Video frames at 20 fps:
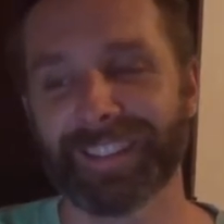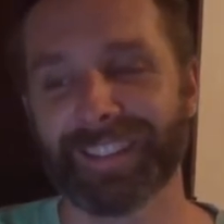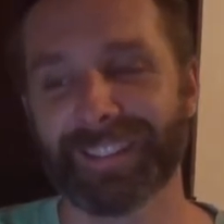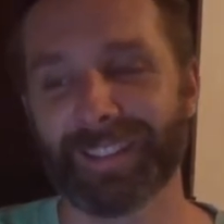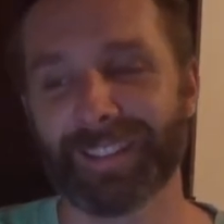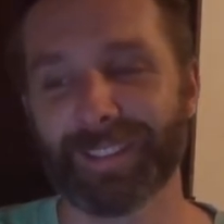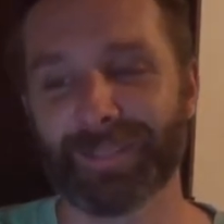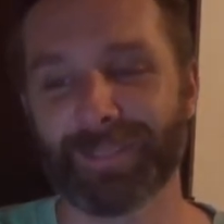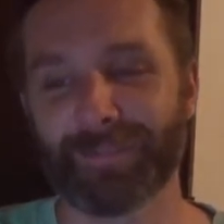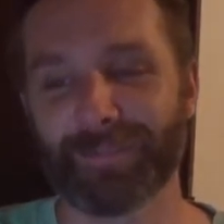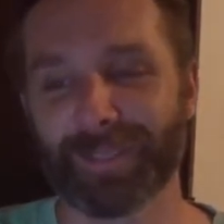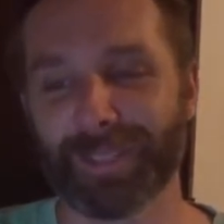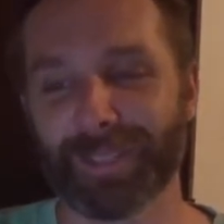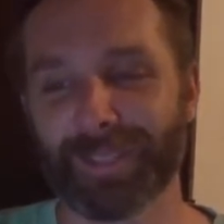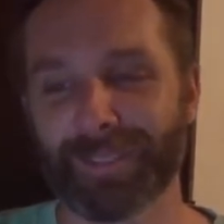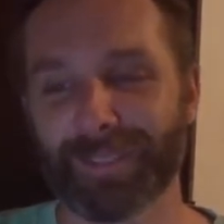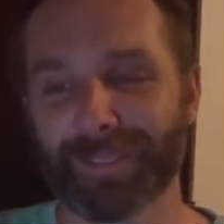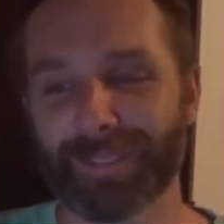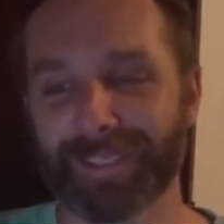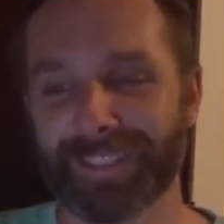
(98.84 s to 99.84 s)
lots of
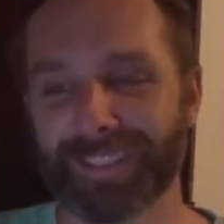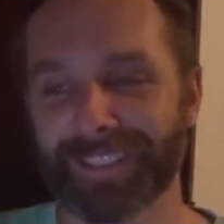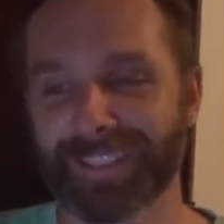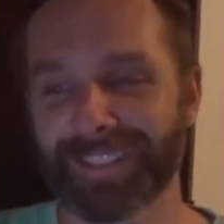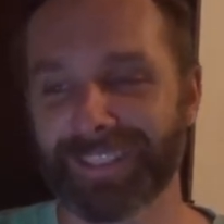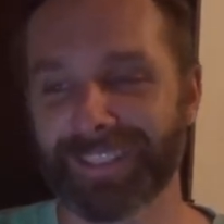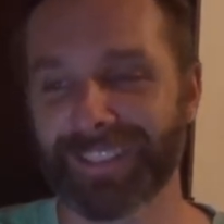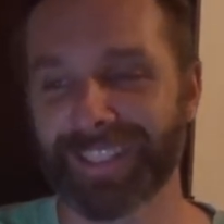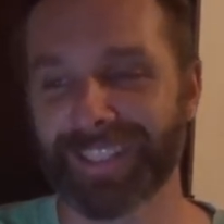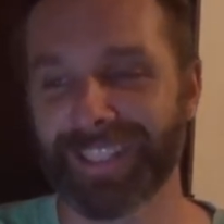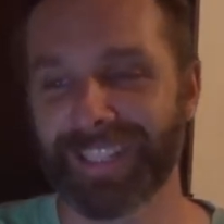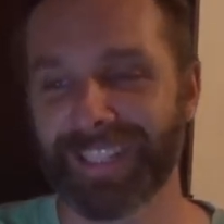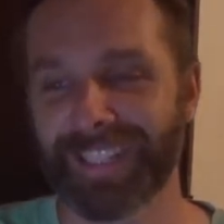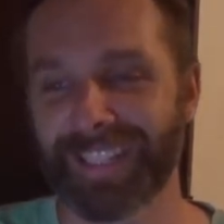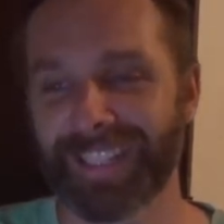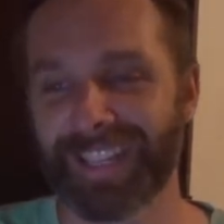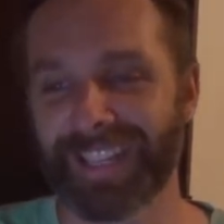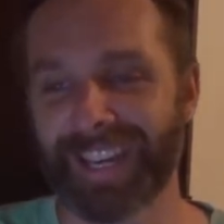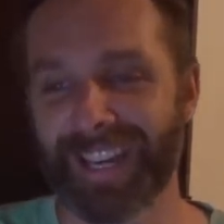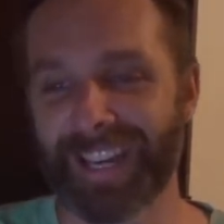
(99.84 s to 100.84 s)
mosquitoes here. Sorry,
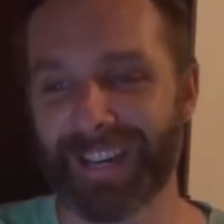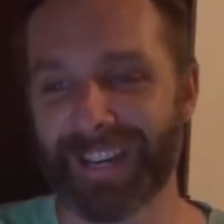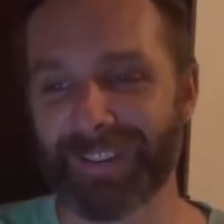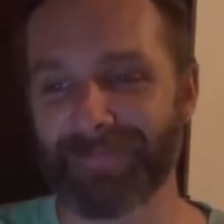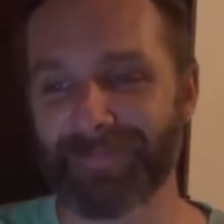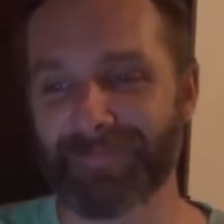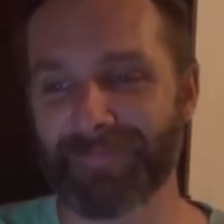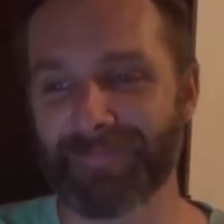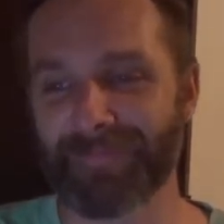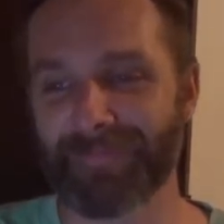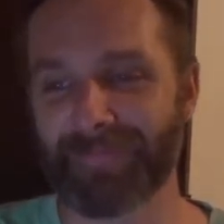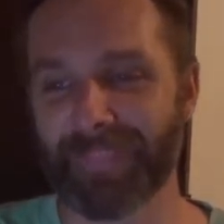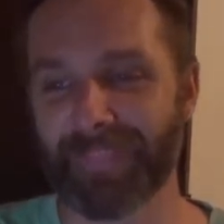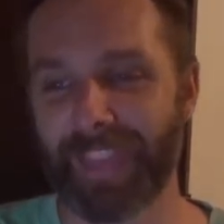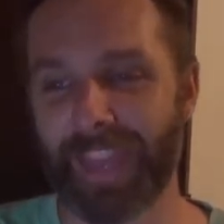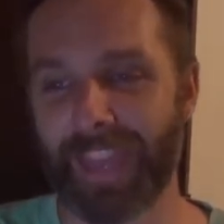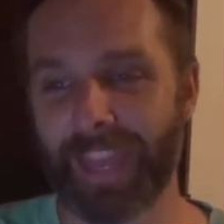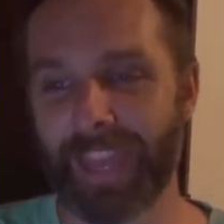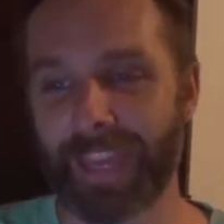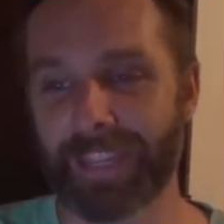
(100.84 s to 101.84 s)
um,
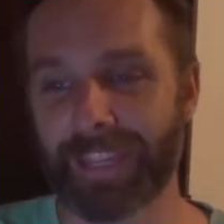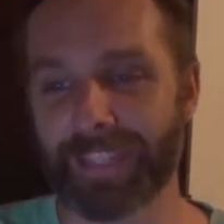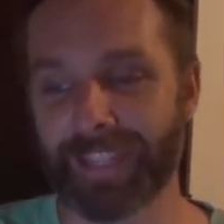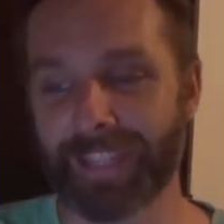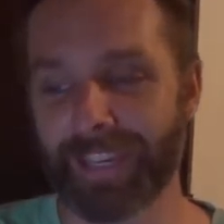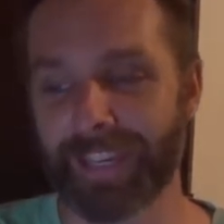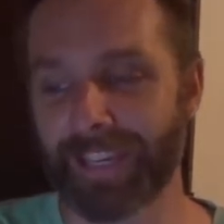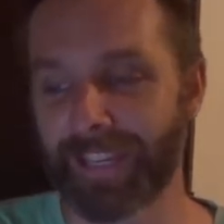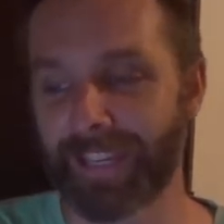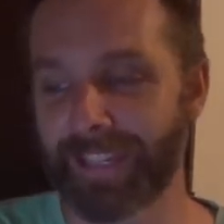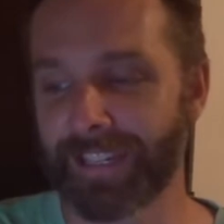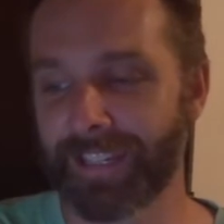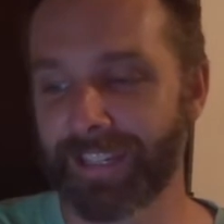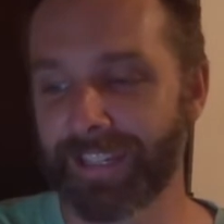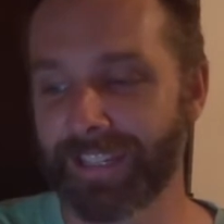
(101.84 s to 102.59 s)
and uh,